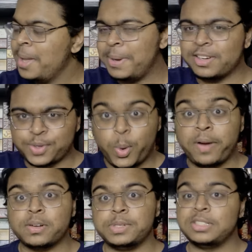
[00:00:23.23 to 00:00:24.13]
because for
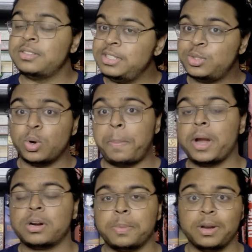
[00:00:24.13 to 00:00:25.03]
whatever reason, these two are
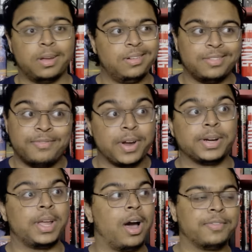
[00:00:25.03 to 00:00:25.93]
paired up in, a, in
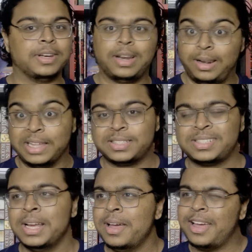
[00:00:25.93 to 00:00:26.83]
very often in
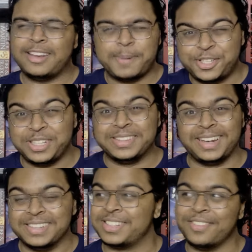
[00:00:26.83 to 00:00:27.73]
lists, especially in the
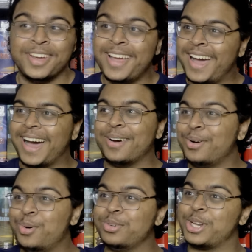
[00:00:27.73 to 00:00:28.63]
list of uh,
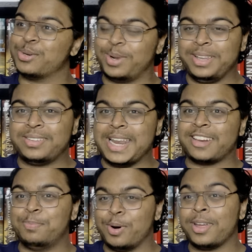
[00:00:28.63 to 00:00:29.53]
who's going to release the
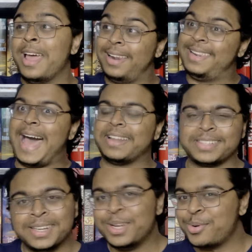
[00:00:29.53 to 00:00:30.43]
next book
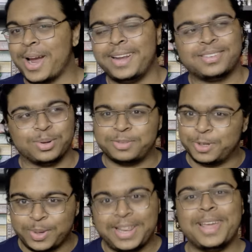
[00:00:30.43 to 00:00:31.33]
last, right? So it's
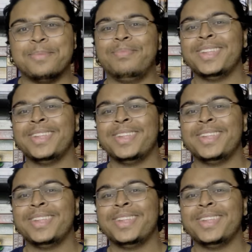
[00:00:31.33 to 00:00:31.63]
between him,